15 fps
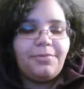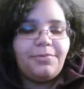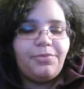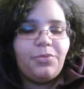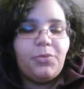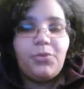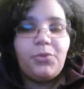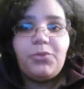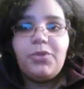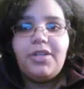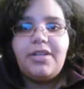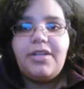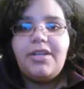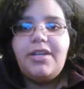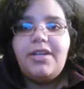
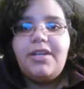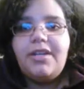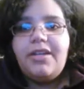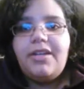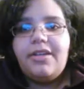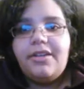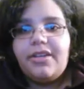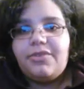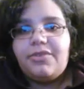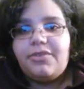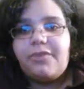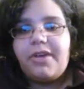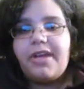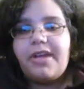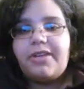wounded, like a
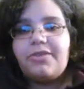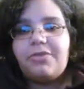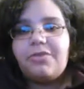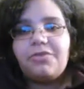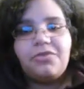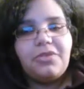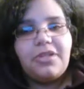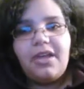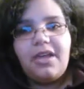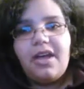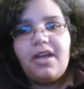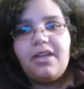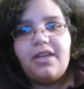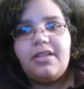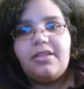scratch, or it
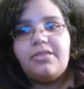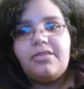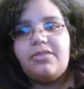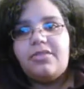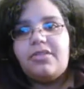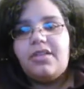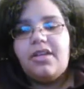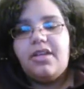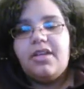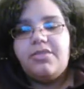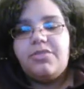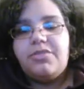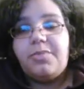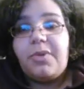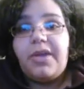got
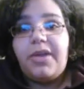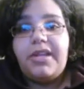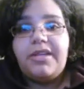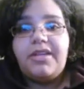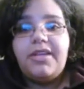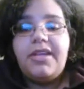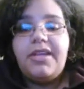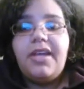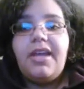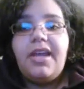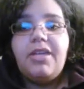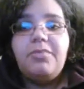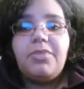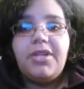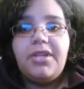sprained
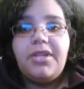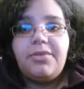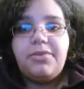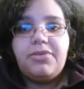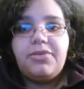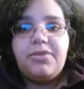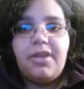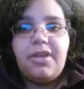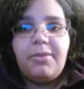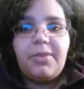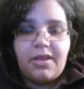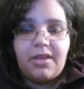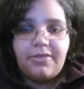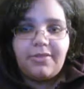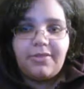and blood was
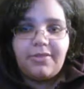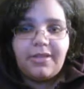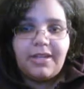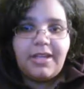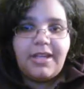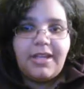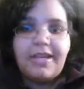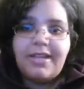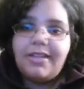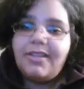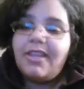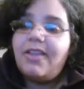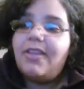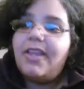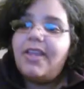coming out of it. He's
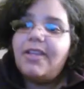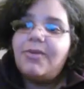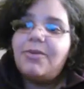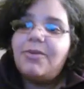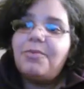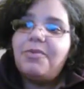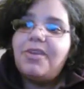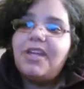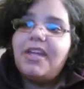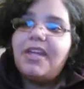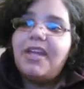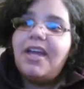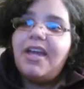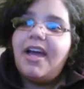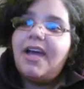like, your leg is so pretty,
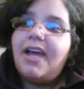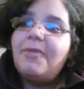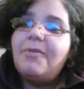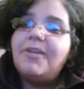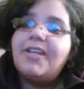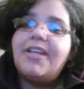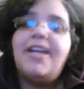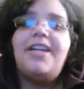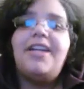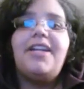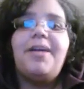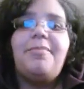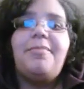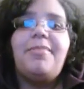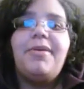I want to cut it
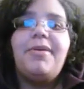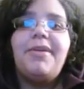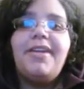up.